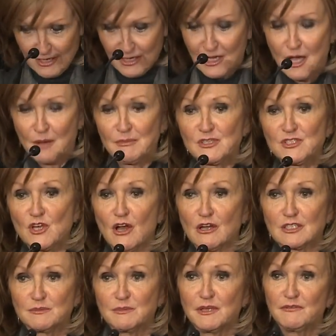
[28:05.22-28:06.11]
Come and
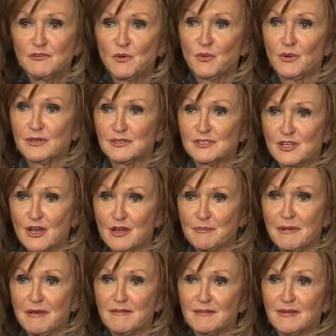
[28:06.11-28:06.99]
talk to me if you want to talk
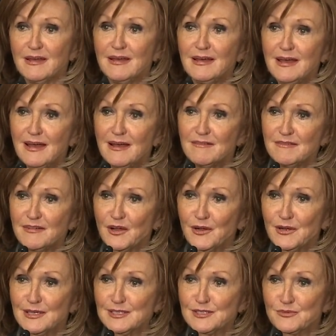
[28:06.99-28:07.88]
about
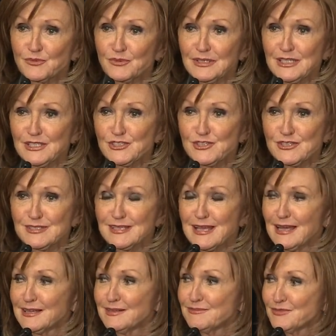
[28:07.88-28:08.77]
various religions.
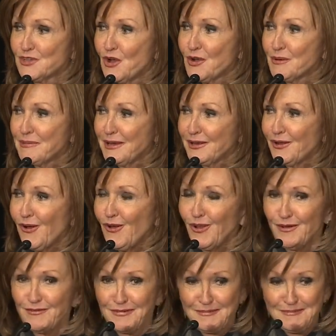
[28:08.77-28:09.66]
I can talk about
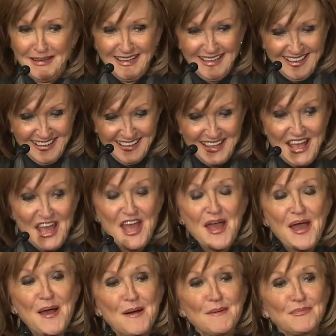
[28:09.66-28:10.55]
all of them.
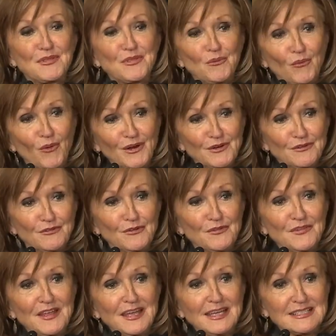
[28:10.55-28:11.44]
But the wonderful
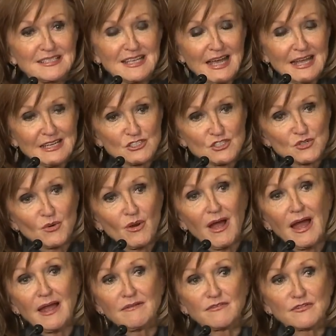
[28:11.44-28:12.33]
thing is I had
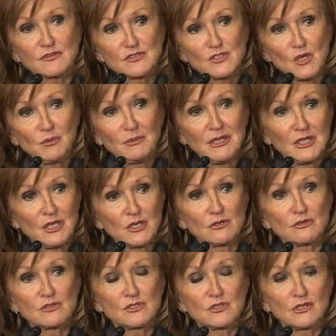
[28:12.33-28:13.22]
tried for so many
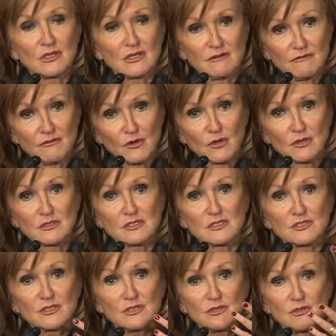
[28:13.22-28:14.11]
years to
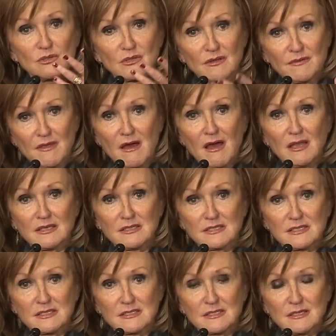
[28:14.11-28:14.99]
convert to
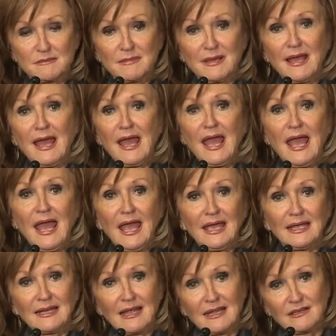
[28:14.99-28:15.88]
Catholicism,
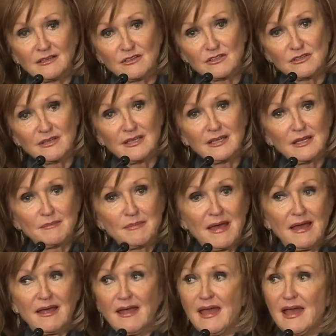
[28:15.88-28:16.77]
and I'd get
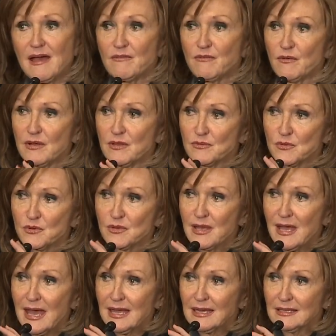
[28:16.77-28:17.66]
about halfway through
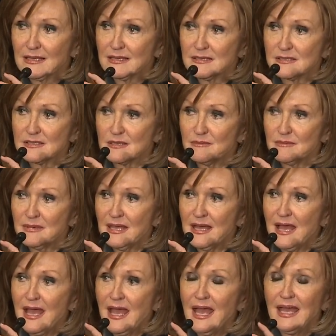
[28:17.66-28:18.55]
catechism,
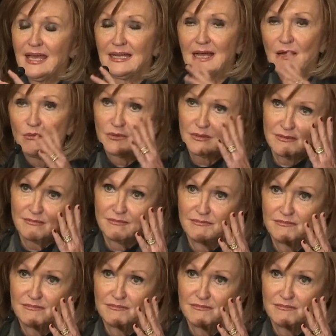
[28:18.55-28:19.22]
and I would,